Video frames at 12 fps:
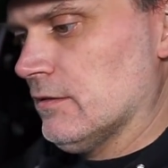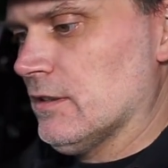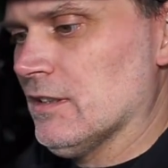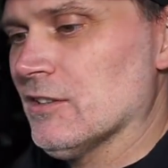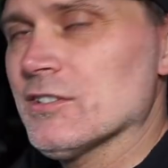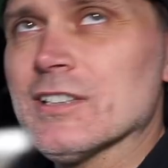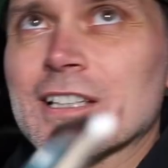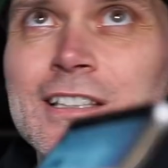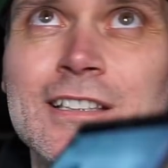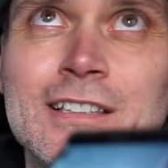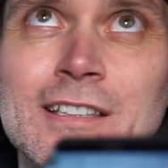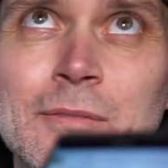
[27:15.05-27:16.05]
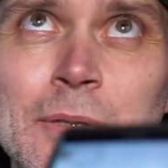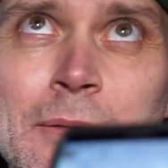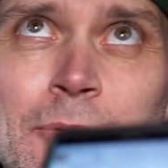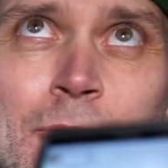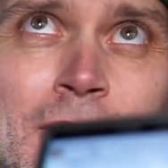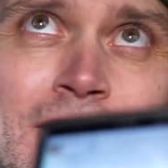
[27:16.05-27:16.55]
It looks like the
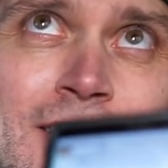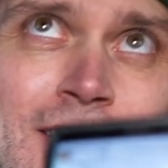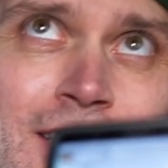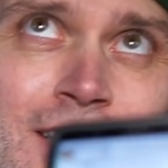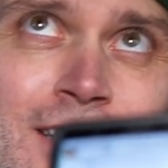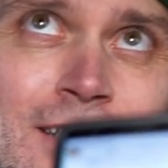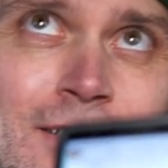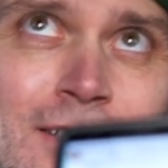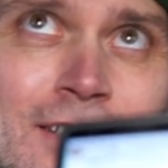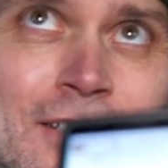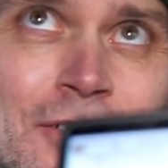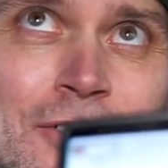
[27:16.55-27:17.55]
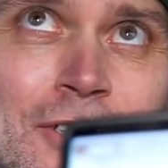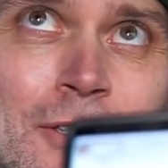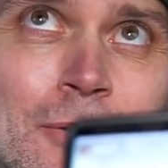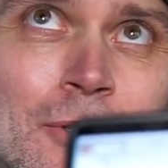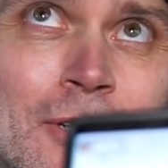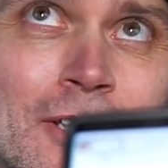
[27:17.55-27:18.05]
people want to see the new
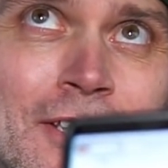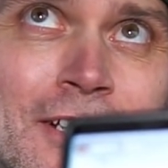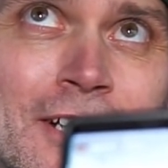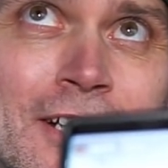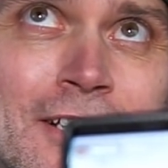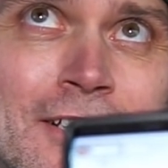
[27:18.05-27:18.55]
turbo on the car.